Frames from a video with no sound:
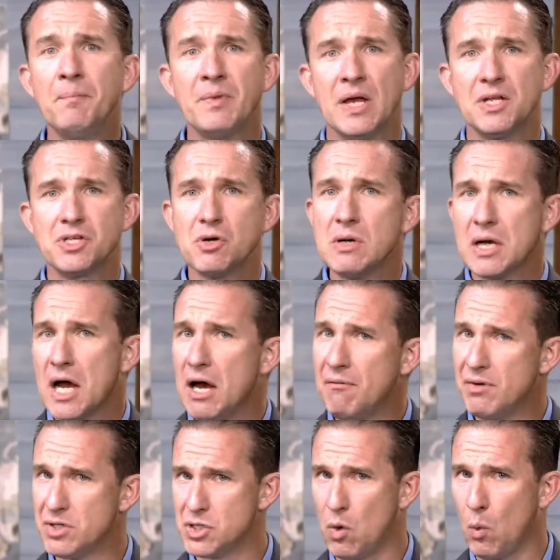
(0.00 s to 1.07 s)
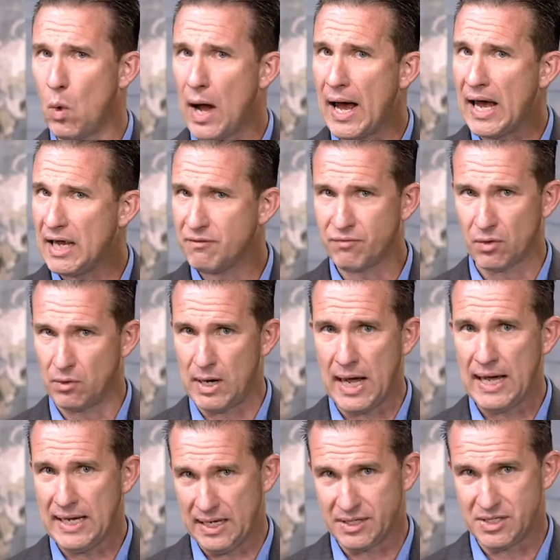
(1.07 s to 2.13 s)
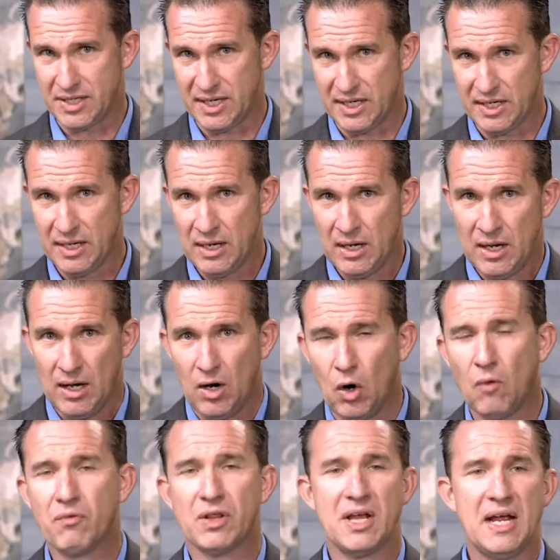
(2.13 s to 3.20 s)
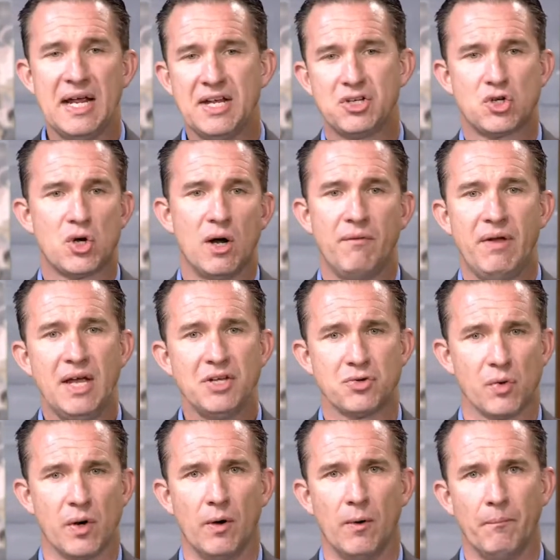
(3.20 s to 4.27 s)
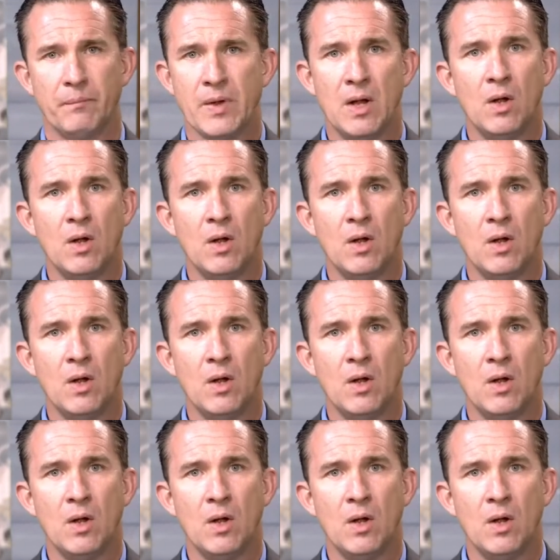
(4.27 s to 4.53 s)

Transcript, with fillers: And so it covers a wide variety over the history of Israel.